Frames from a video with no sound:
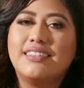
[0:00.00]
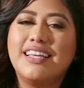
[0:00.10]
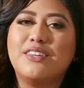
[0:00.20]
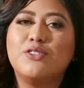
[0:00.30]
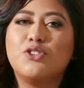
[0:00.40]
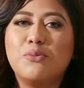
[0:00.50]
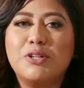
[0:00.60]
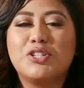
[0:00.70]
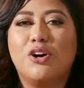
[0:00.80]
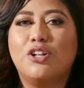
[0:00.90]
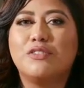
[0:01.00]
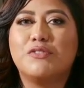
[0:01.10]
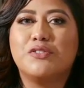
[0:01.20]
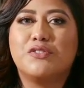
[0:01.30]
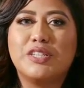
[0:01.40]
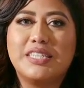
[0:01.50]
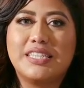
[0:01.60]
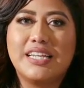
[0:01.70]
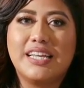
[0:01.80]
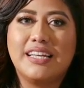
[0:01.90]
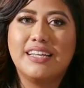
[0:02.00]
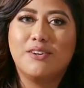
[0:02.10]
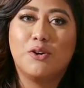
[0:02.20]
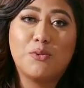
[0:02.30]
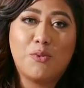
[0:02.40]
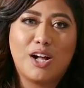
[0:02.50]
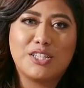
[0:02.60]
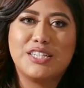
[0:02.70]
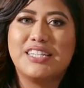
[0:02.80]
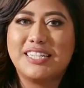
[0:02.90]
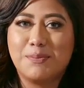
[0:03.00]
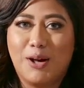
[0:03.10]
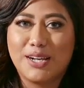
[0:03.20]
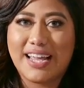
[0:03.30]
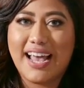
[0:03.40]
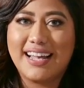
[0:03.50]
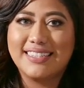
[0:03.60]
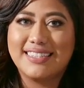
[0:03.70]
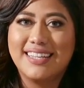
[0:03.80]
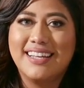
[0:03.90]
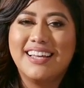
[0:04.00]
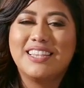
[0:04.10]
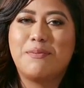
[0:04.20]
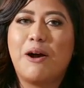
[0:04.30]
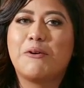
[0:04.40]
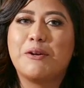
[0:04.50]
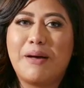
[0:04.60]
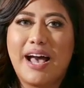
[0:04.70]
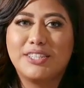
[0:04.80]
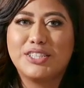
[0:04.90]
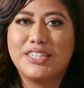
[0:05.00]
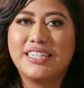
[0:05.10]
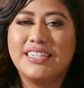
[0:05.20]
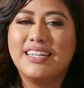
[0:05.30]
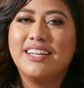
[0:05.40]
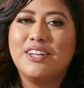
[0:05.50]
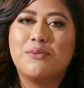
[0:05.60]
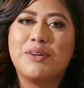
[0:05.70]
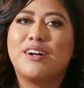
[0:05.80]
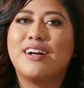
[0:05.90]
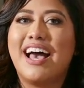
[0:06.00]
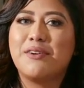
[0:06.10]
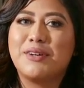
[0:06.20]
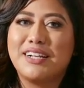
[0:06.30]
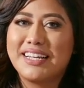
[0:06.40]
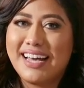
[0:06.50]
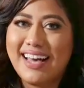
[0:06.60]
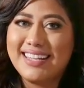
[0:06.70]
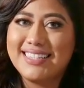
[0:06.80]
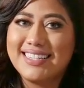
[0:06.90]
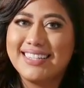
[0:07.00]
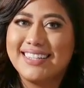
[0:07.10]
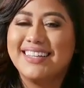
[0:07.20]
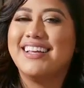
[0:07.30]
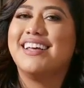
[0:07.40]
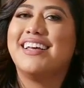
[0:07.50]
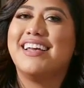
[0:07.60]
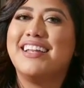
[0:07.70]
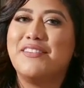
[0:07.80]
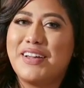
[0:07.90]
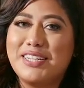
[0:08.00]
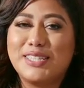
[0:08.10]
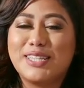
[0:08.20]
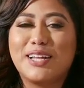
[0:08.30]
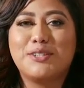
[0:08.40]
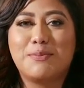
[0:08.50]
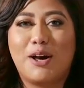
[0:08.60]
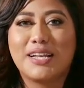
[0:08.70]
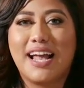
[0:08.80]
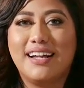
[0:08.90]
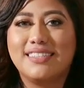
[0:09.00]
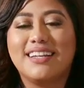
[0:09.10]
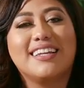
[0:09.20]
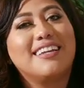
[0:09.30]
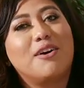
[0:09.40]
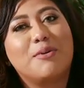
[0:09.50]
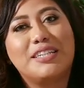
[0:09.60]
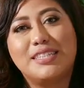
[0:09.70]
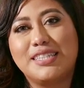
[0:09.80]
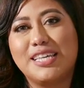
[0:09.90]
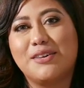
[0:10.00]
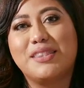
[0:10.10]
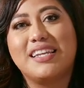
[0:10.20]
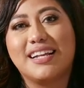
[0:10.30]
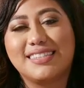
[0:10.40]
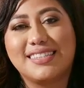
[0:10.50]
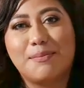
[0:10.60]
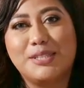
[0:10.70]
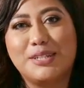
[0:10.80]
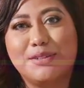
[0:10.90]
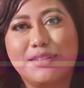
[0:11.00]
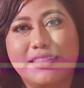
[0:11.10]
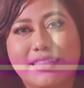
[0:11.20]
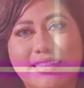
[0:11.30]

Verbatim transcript: Thank you so much to all of you for listening or watching today's podcast, The Power and Passion. We are I Would Uncut, an event designers podcast, and I cannot wait to see you in the next episode.